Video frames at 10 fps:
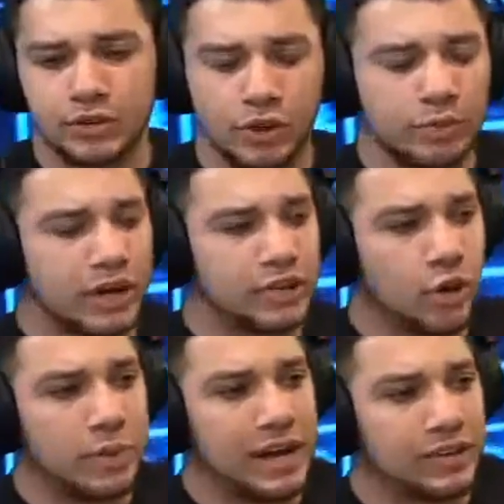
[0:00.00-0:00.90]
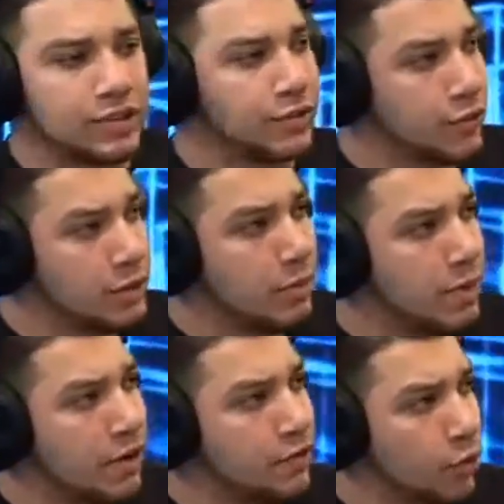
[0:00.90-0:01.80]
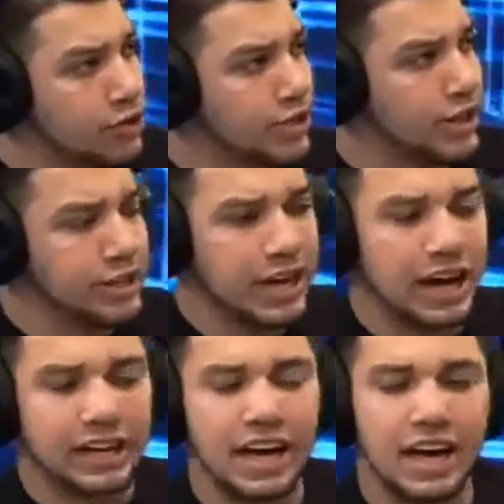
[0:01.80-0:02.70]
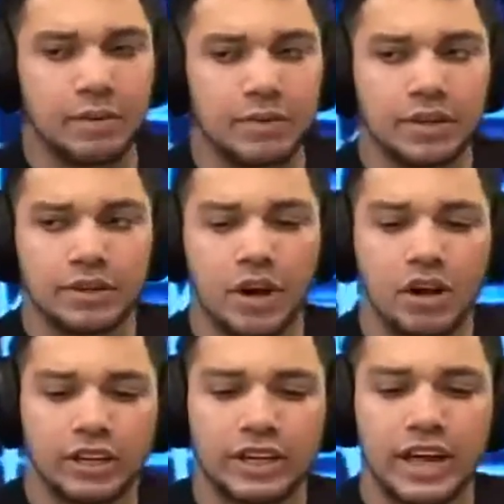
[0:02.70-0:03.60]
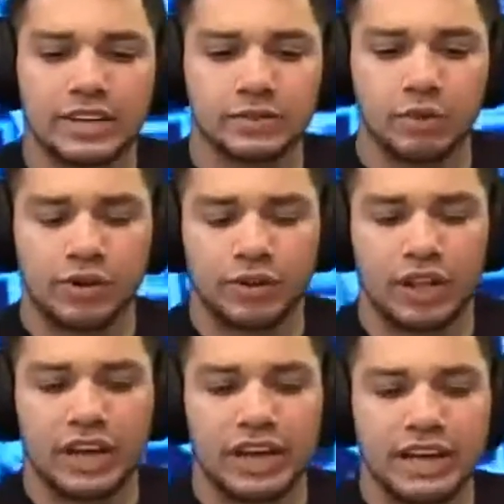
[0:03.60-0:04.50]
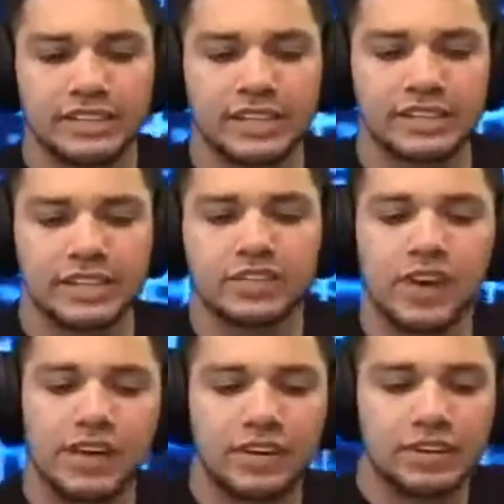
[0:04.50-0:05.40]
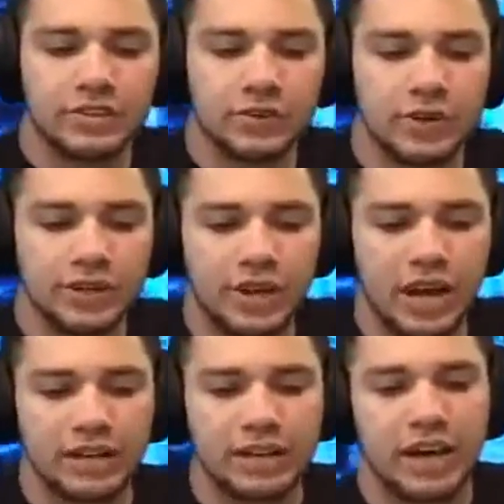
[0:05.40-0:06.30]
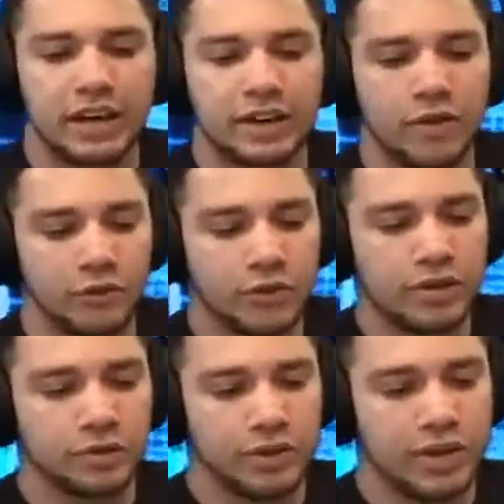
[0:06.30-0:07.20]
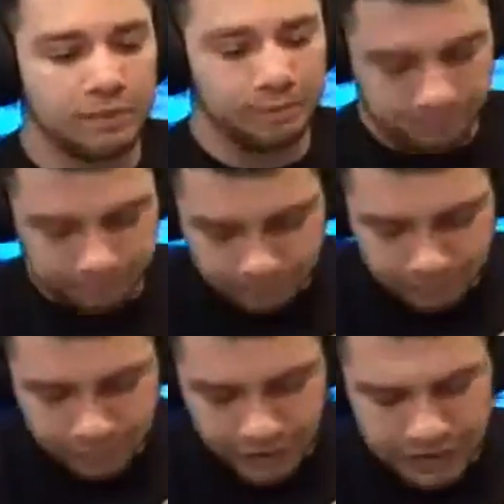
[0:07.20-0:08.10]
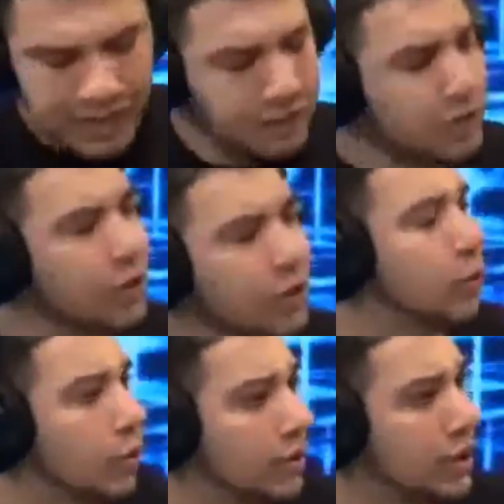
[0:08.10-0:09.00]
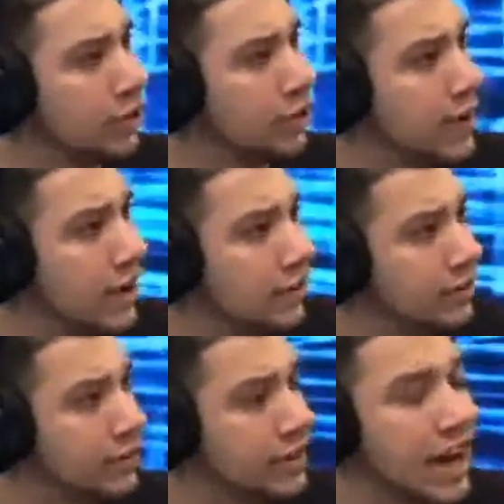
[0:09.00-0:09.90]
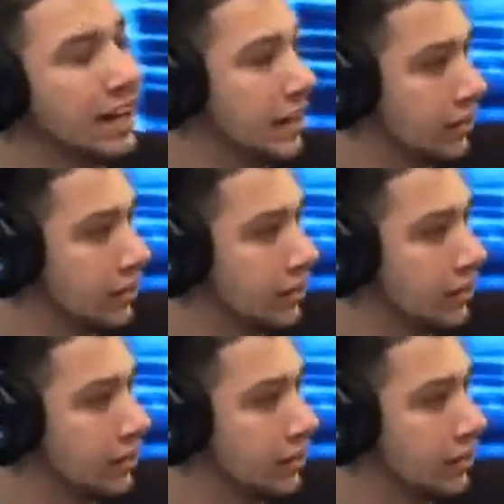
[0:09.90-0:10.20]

joined by Joe Banister, freedomabovefortune.com. Call in, ask them whatever you'd like, 866-582-9933. Now, you go to court, and you're found not